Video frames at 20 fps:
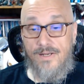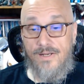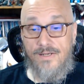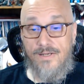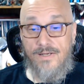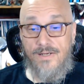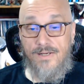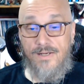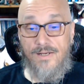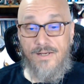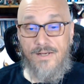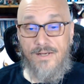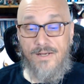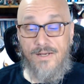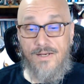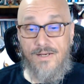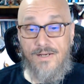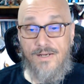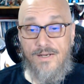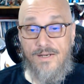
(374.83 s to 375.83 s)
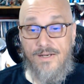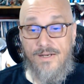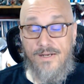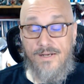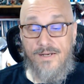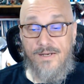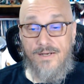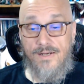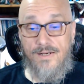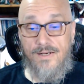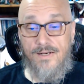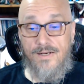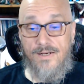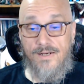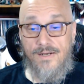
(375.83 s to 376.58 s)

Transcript: No one is speaking in this clip.